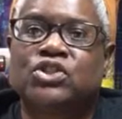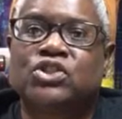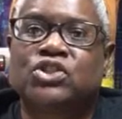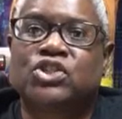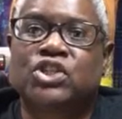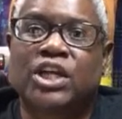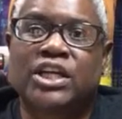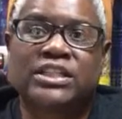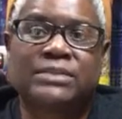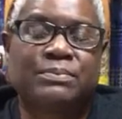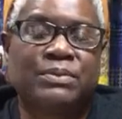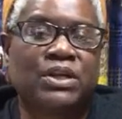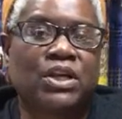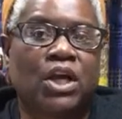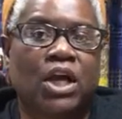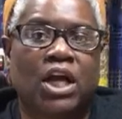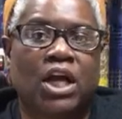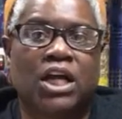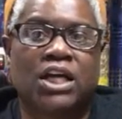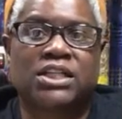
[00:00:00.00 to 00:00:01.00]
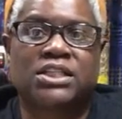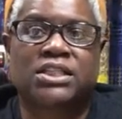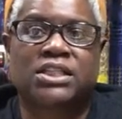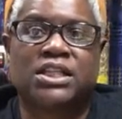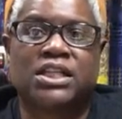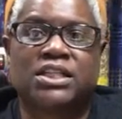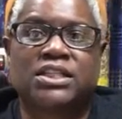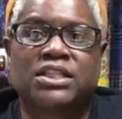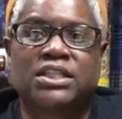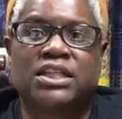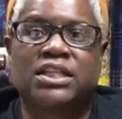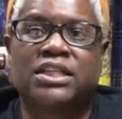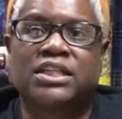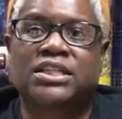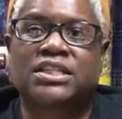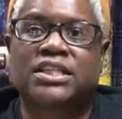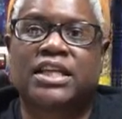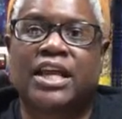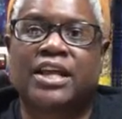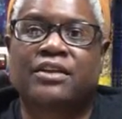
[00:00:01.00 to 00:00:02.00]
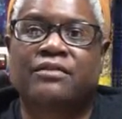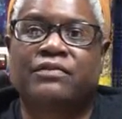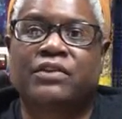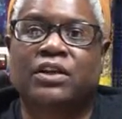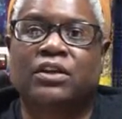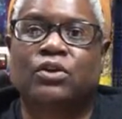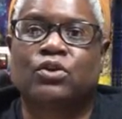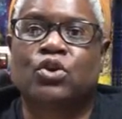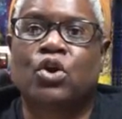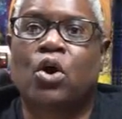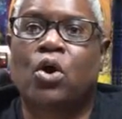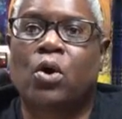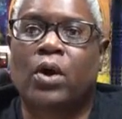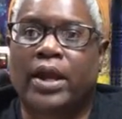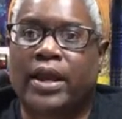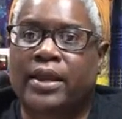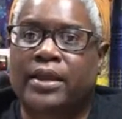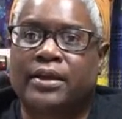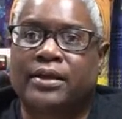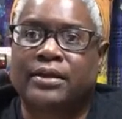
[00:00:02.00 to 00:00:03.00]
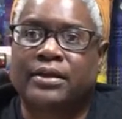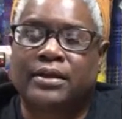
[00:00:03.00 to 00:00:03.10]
just because it's in the state of Illinois.